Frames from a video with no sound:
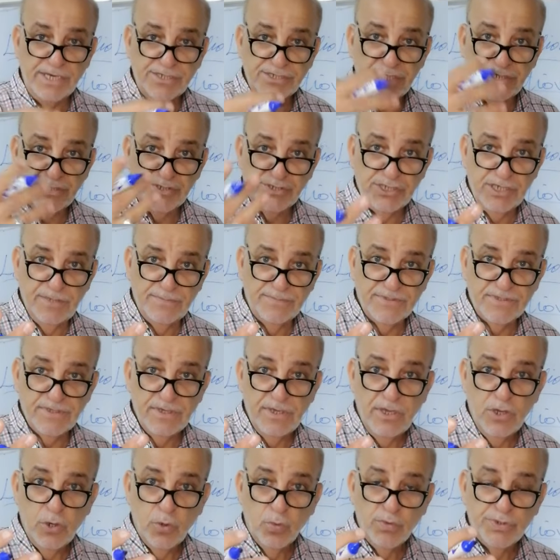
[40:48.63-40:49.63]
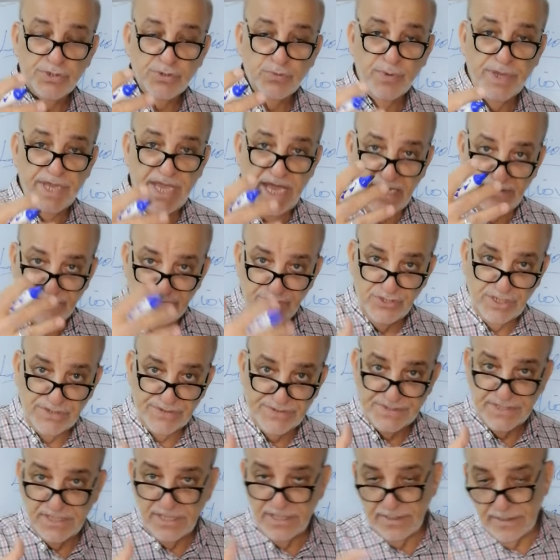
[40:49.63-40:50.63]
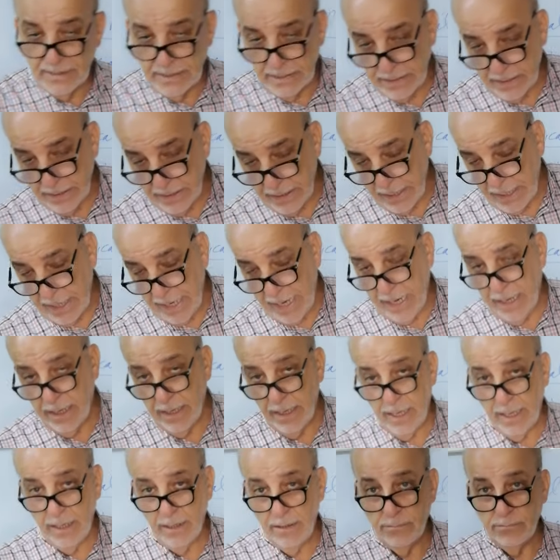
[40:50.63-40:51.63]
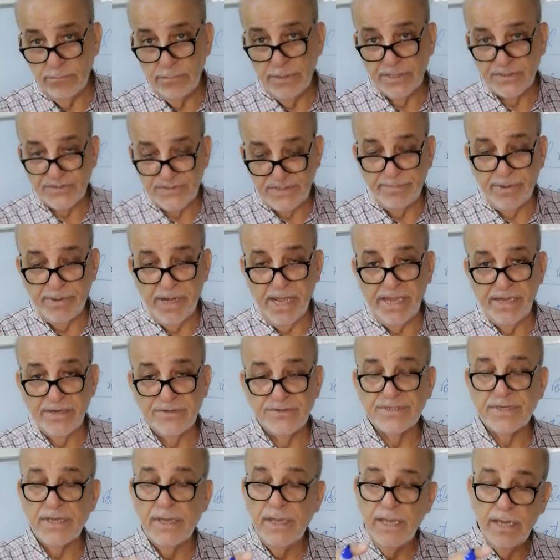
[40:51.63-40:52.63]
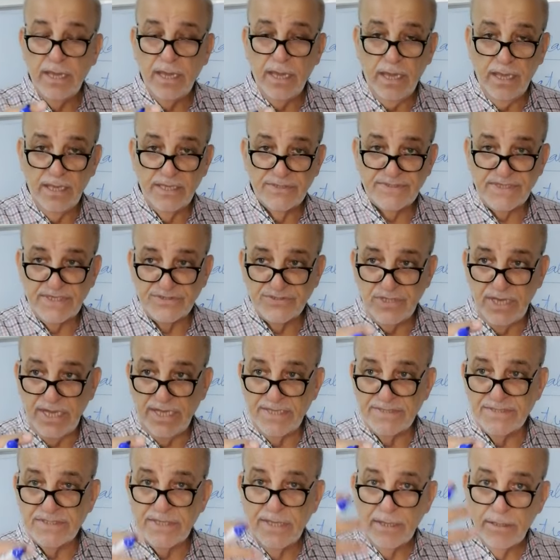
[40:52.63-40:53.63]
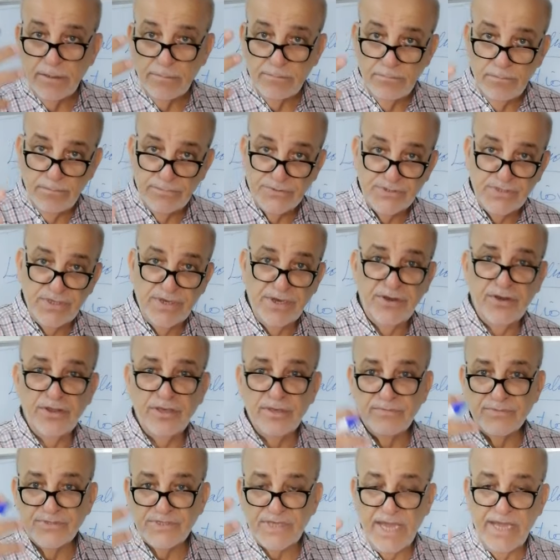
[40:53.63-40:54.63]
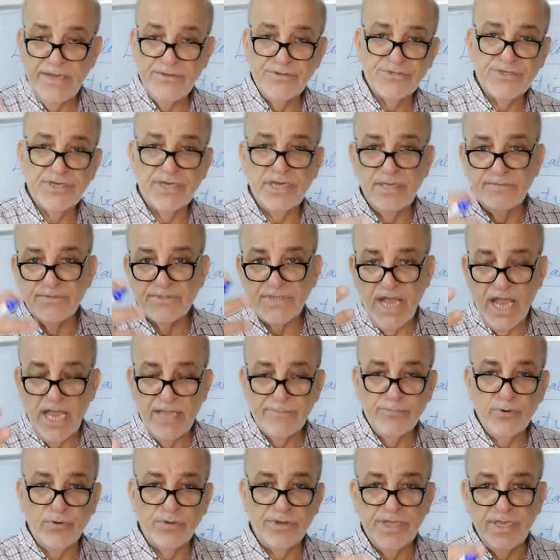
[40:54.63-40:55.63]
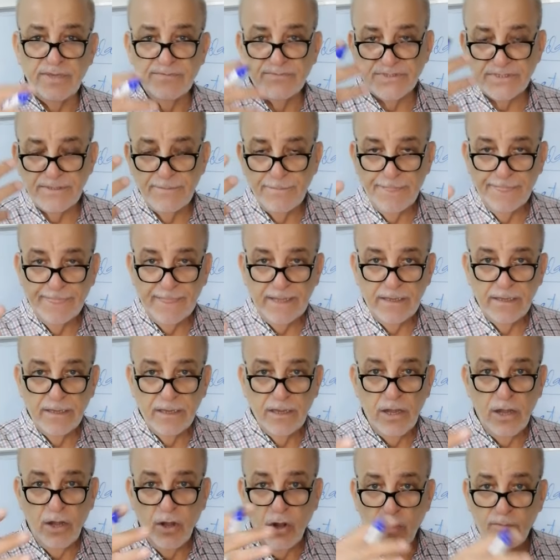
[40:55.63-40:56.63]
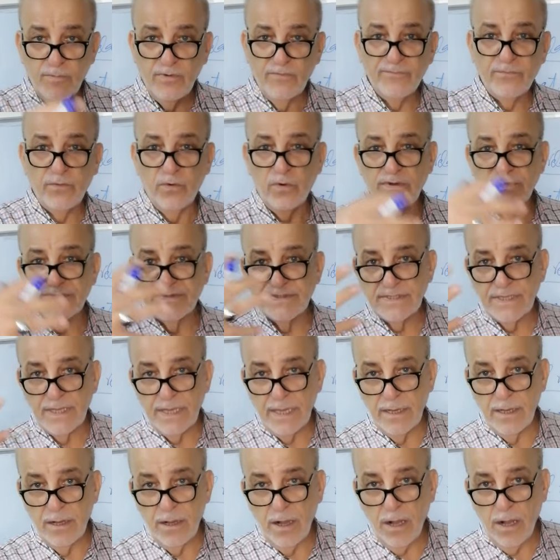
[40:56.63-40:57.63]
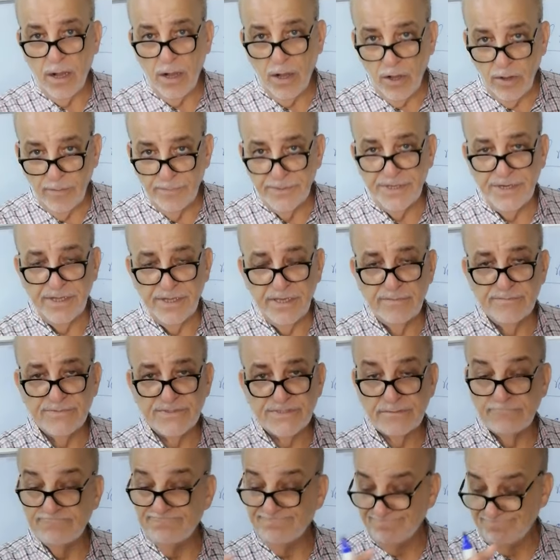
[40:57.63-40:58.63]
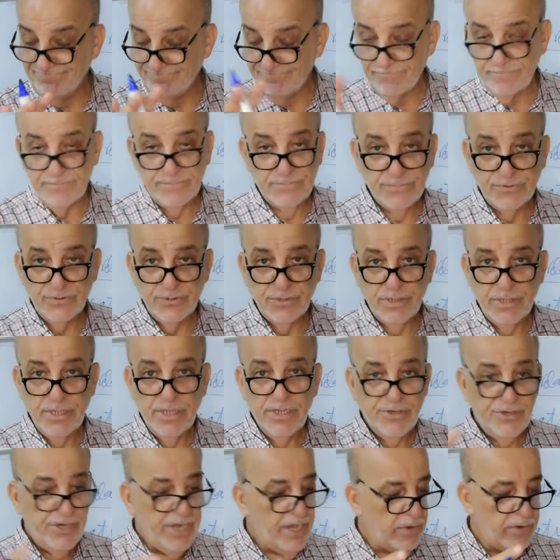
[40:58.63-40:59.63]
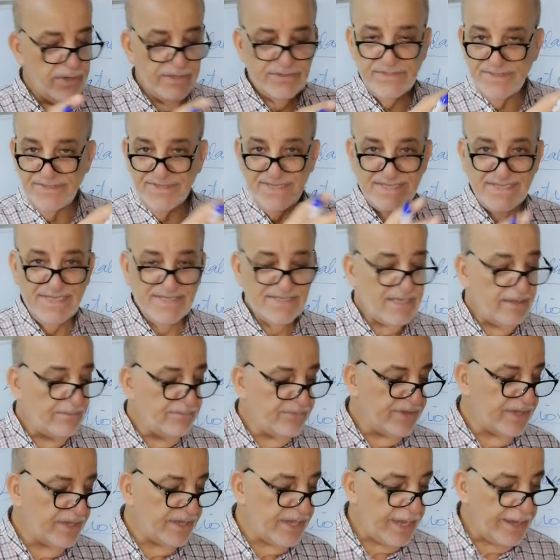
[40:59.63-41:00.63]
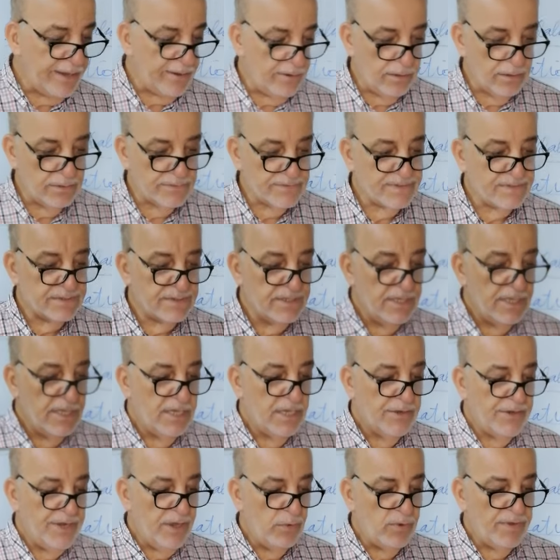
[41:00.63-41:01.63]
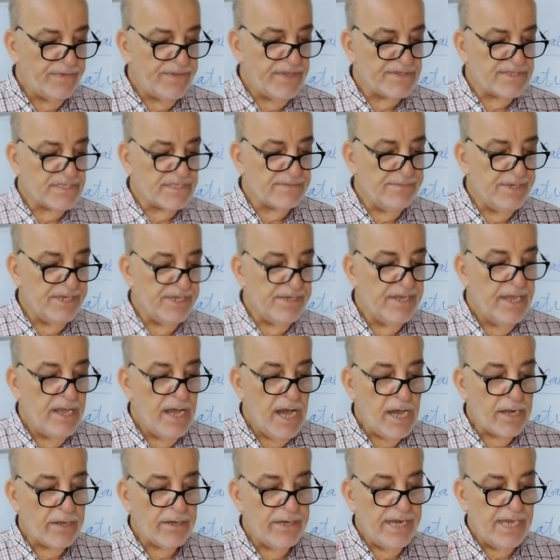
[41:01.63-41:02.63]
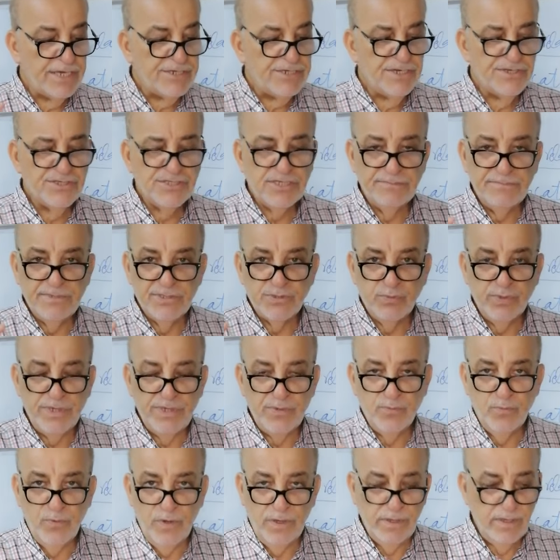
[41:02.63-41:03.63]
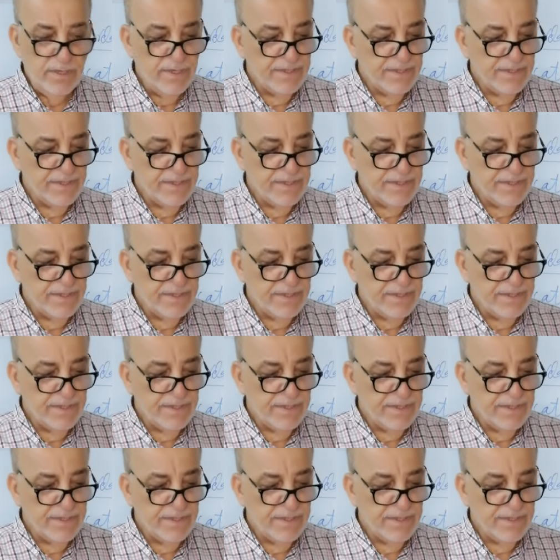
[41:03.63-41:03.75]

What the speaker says: relationships which we have just explained, such as synonyms, antonyms, hyponyms, homophones, homonyms. No, this is something else. Now, what does it mean? A relationship between